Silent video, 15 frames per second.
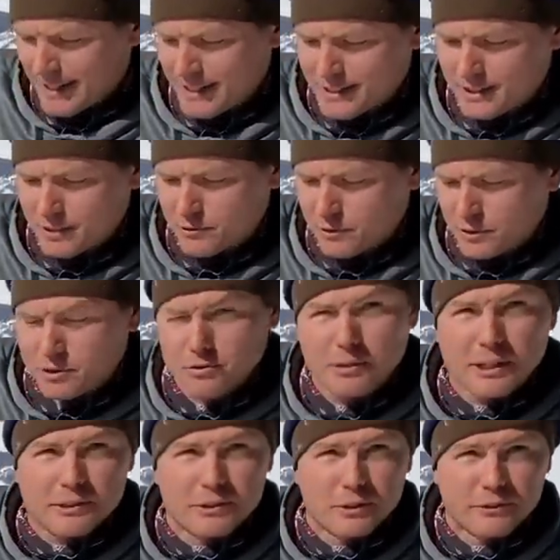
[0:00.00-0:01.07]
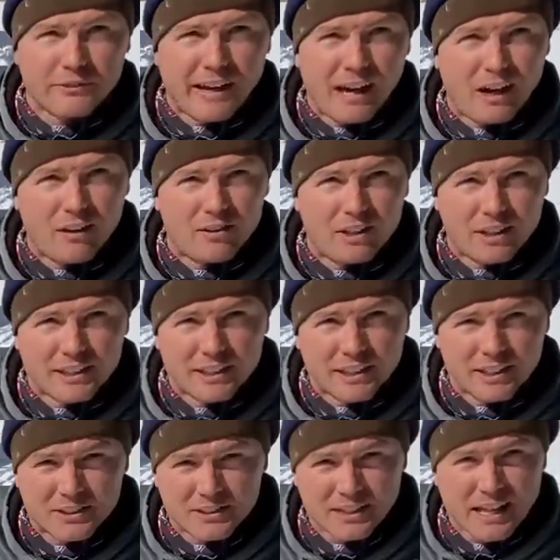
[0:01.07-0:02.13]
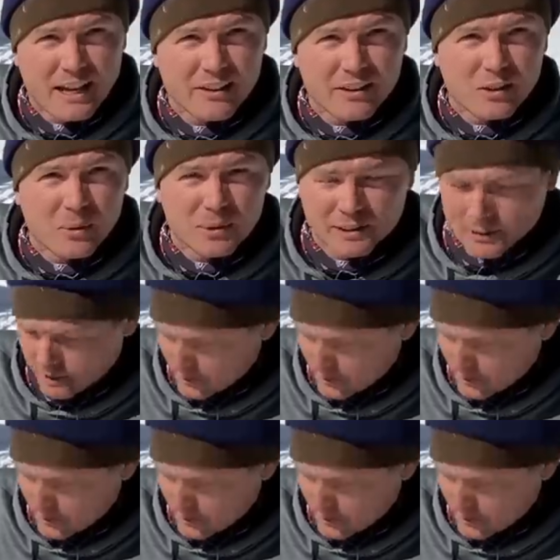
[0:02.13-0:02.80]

got this restrictor valve on here. See, I don't know what's the